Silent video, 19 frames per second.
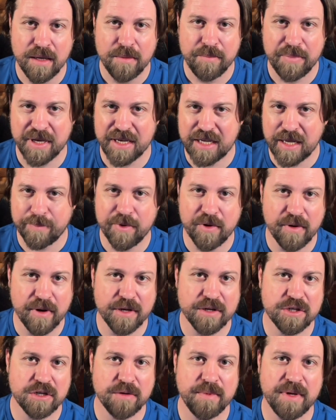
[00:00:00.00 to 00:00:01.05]
pick up your
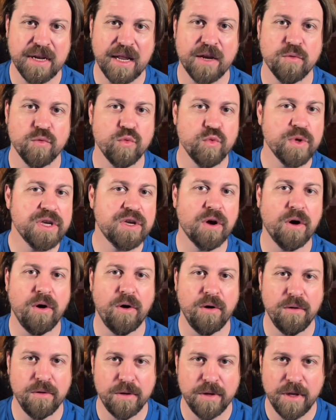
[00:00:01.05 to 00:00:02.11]
instrument and
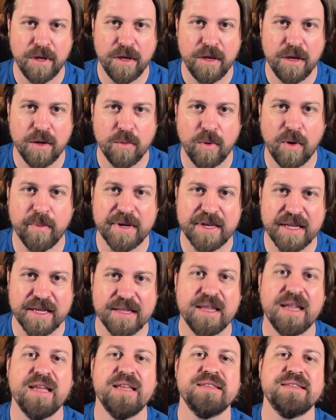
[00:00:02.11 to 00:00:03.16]
recall what we
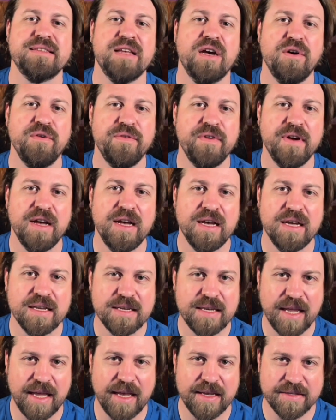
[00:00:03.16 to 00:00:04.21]
did.
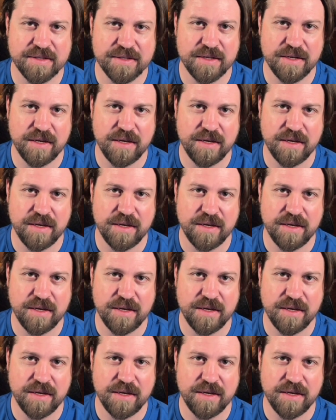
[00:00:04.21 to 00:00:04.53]
Self-test.